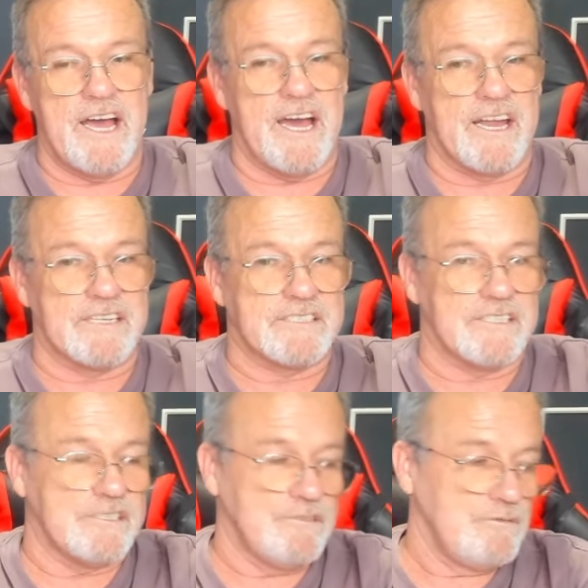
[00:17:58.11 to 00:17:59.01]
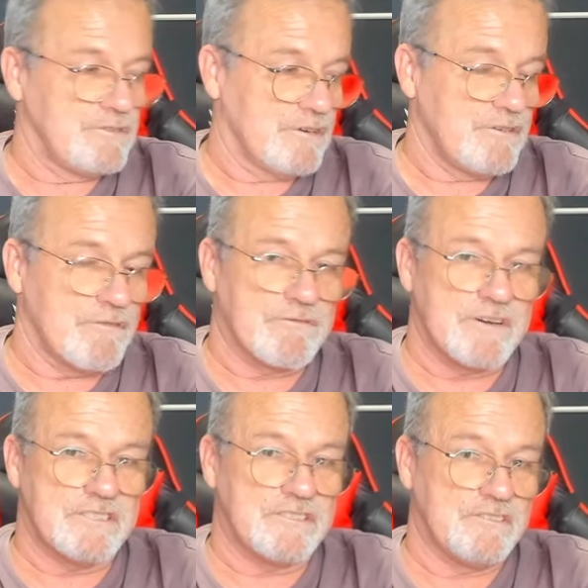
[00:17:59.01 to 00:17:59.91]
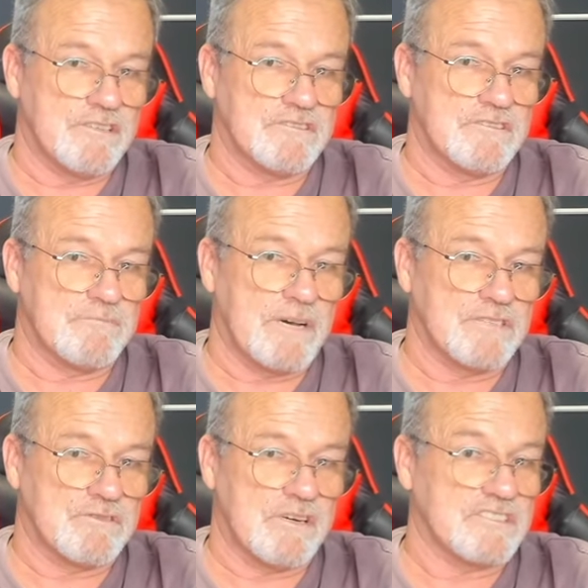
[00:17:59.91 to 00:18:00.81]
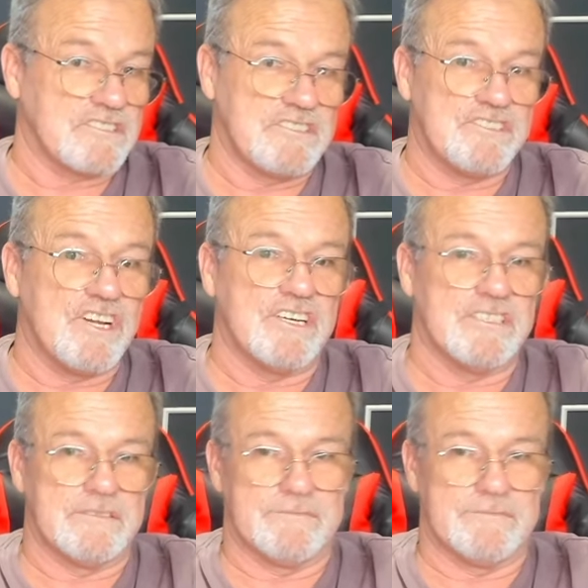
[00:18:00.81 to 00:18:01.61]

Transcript: And I said, and you tell your friend she touches my truck, she's done.